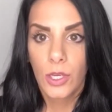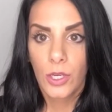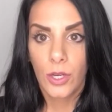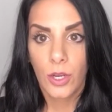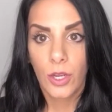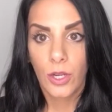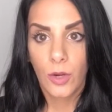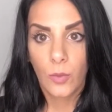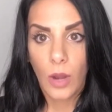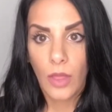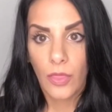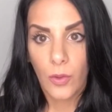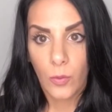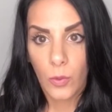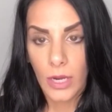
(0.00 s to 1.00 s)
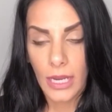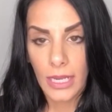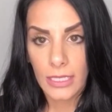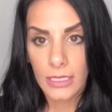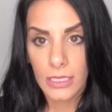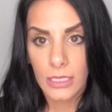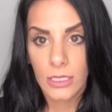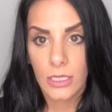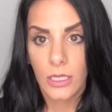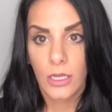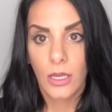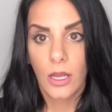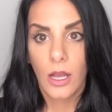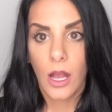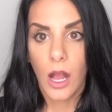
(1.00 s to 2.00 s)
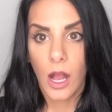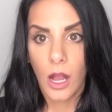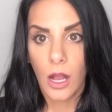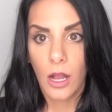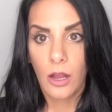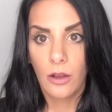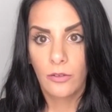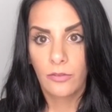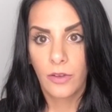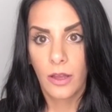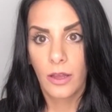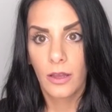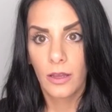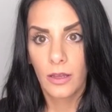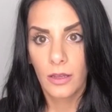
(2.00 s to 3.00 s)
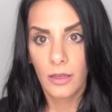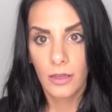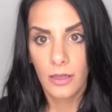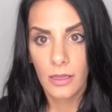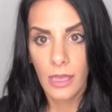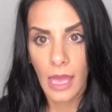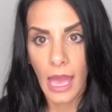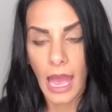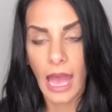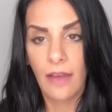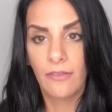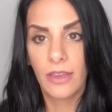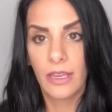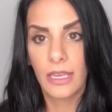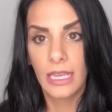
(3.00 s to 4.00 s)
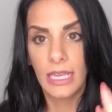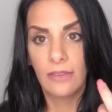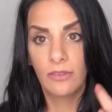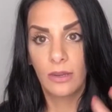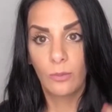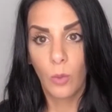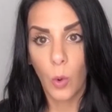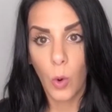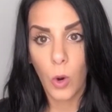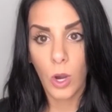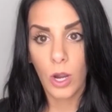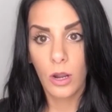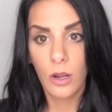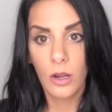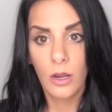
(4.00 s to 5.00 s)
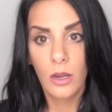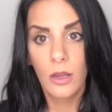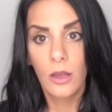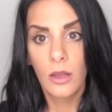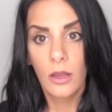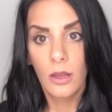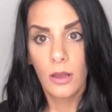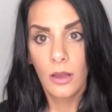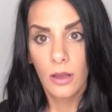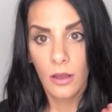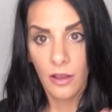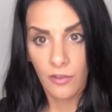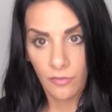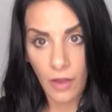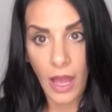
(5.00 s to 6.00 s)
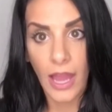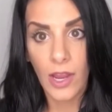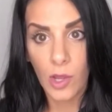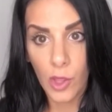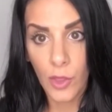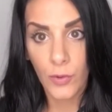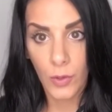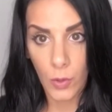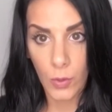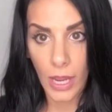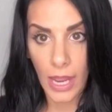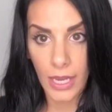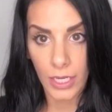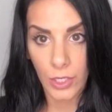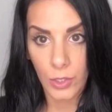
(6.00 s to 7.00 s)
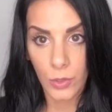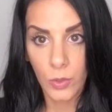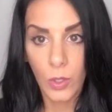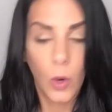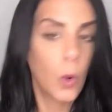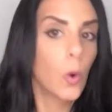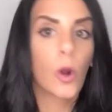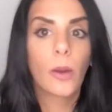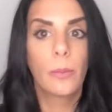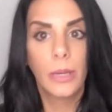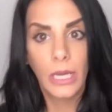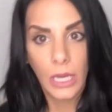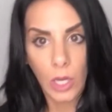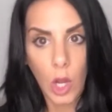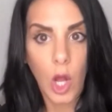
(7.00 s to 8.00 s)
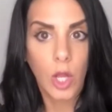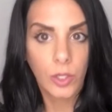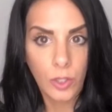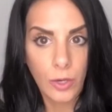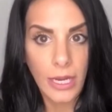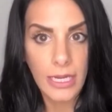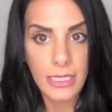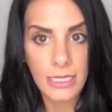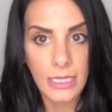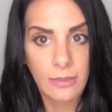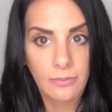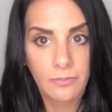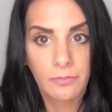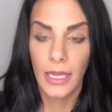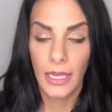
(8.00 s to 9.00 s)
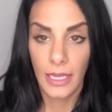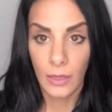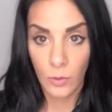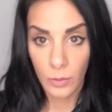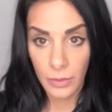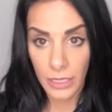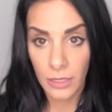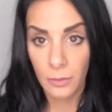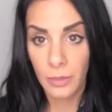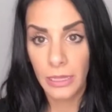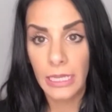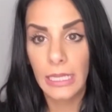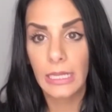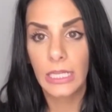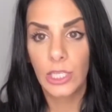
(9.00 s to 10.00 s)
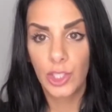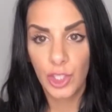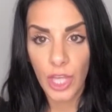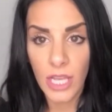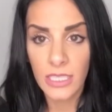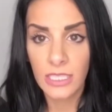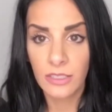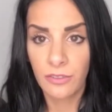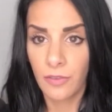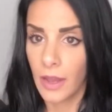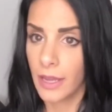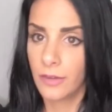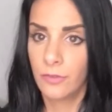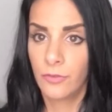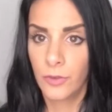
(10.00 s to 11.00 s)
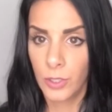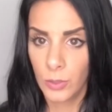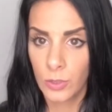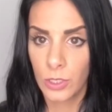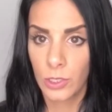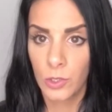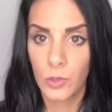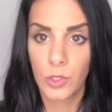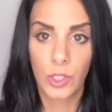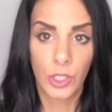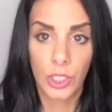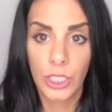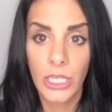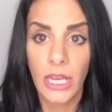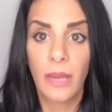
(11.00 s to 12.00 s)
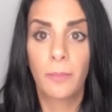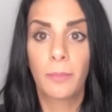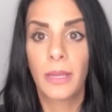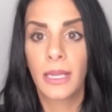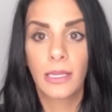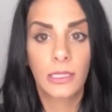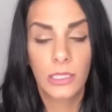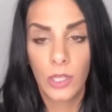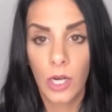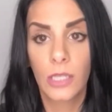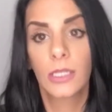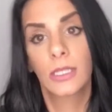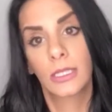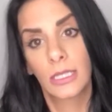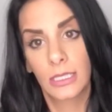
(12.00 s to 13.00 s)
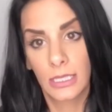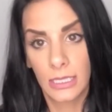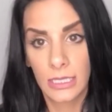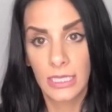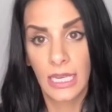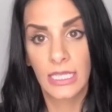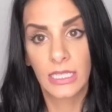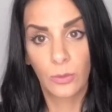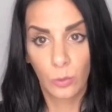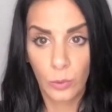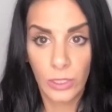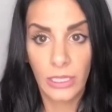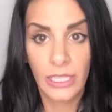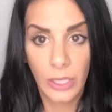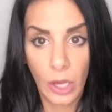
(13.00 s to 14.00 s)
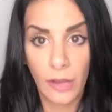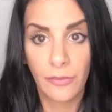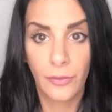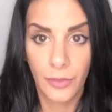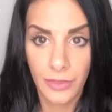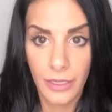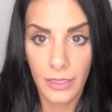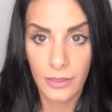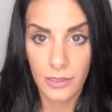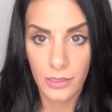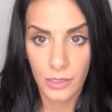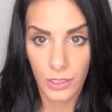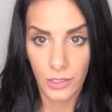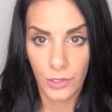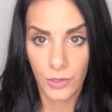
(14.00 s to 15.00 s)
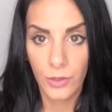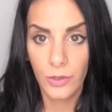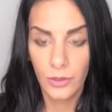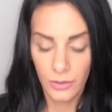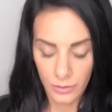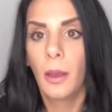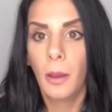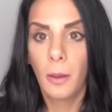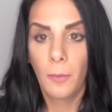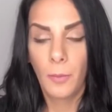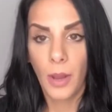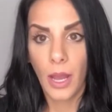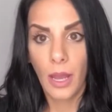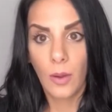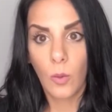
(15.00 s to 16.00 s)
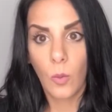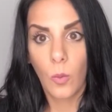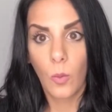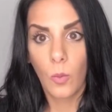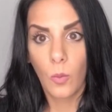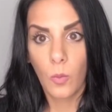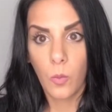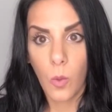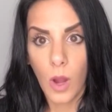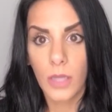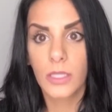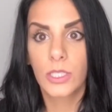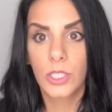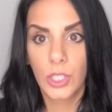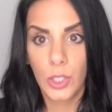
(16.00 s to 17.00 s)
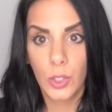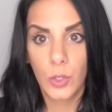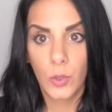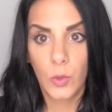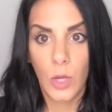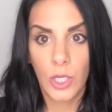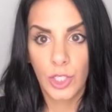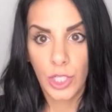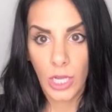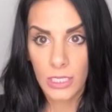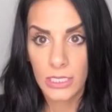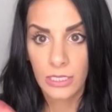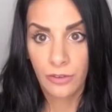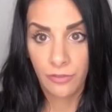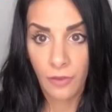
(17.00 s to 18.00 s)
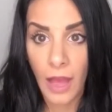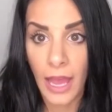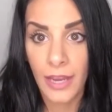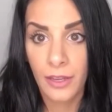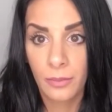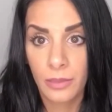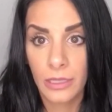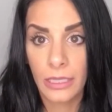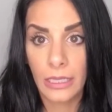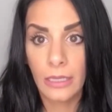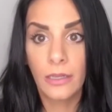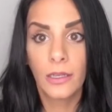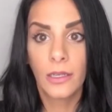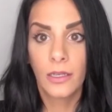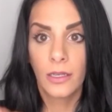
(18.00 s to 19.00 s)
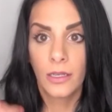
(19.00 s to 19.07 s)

you're gonna run the risk of having even more vile thrown at you or being called crazy. It would be completely justified for you to lose your shit because narcissists can say some really awful things to you. But once you justifiably